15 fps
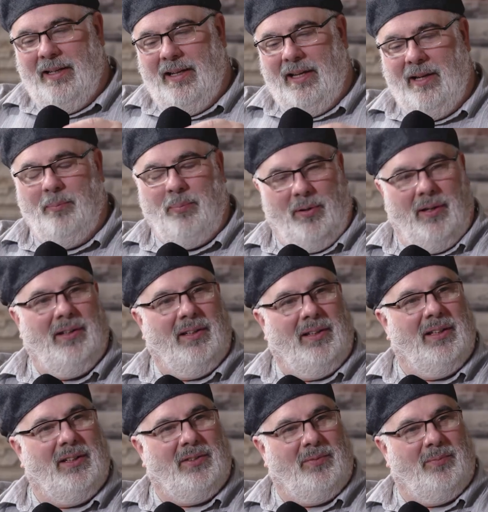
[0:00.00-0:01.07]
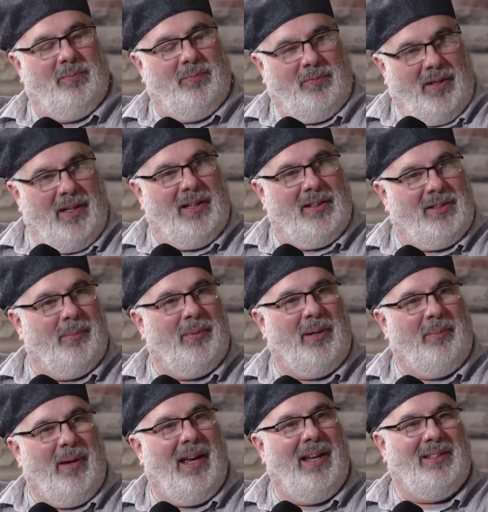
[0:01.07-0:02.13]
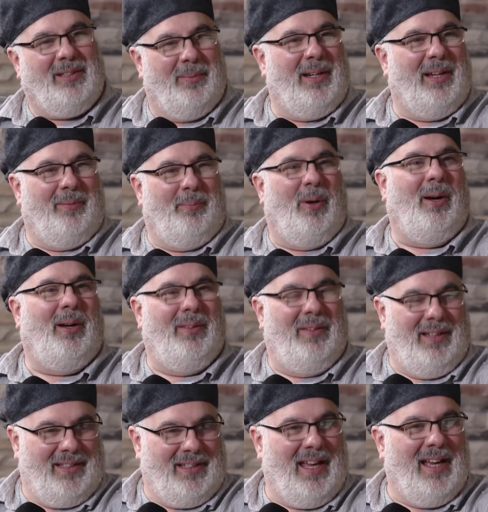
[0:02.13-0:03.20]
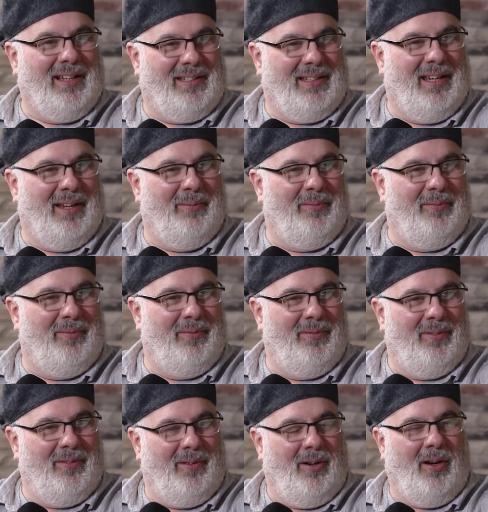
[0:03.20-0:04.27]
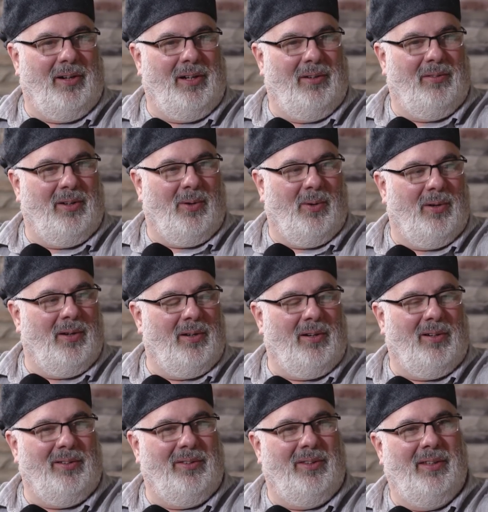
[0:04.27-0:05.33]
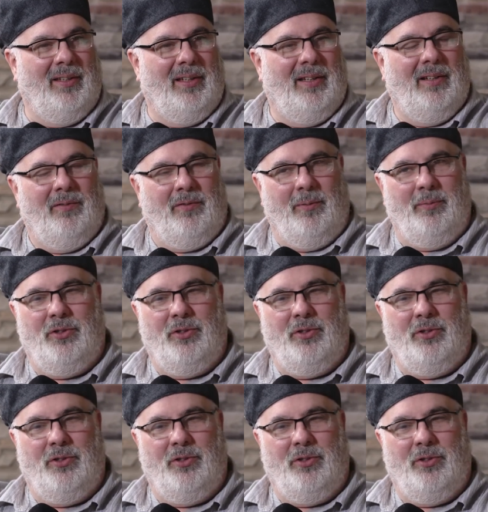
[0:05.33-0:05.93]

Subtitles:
he printed this thing somebody had bought the exact same audio recorder from